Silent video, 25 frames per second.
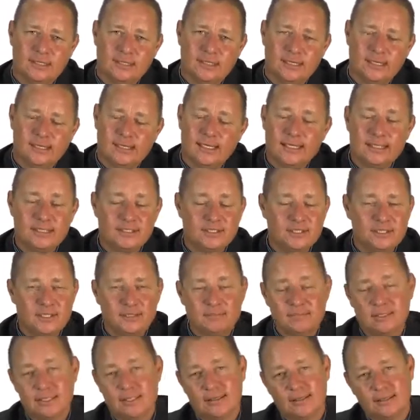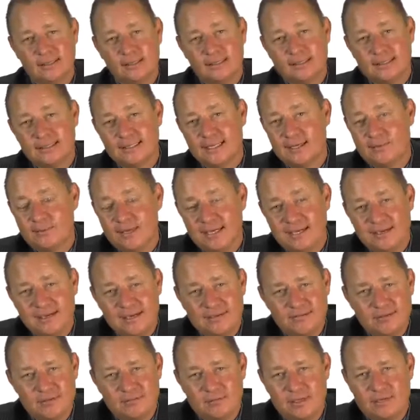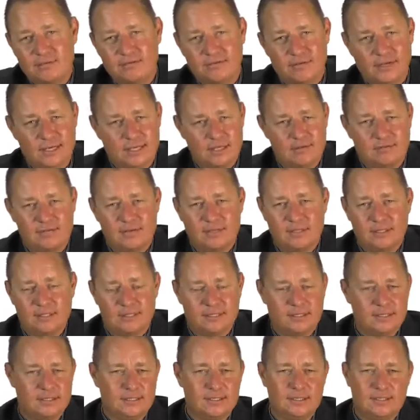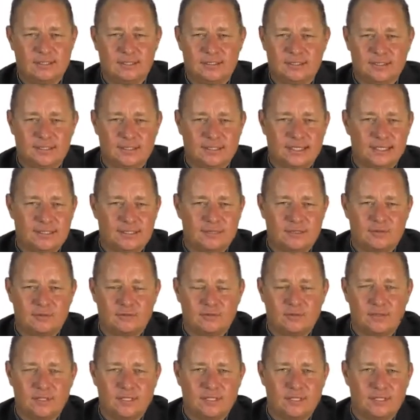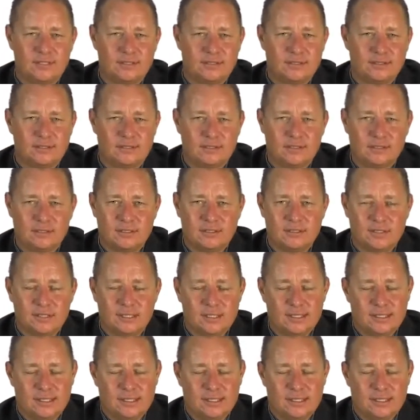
And ladies and gentlemen, like I say, we don't have to be afraid of this standard of quality control.